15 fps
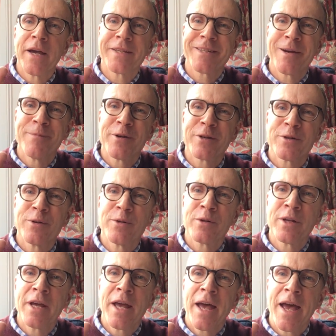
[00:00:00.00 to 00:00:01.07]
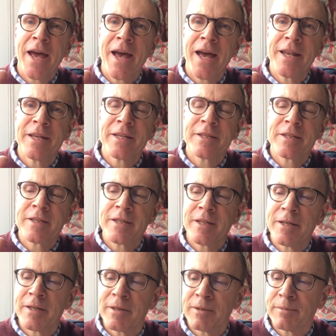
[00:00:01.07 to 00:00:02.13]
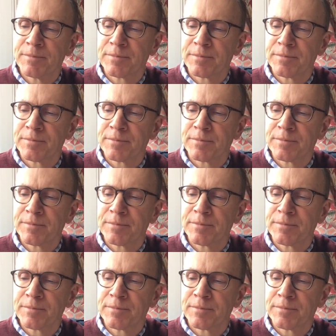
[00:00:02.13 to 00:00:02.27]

someone called Hannah Steele.